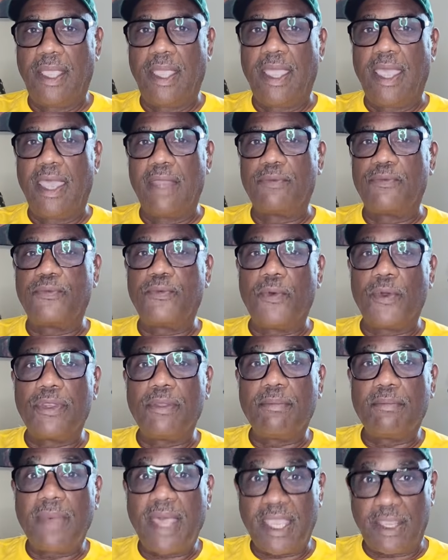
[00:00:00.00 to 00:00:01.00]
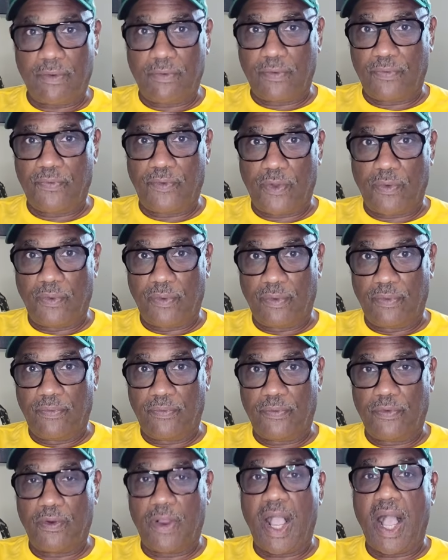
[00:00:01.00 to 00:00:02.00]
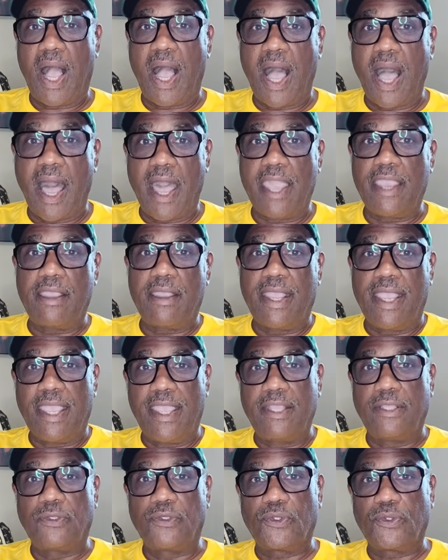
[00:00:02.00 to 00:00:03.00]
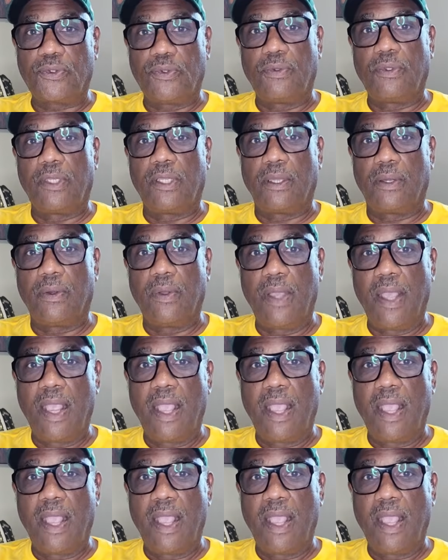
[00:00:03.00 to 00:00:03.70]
And for the microphone, for a higher end studio,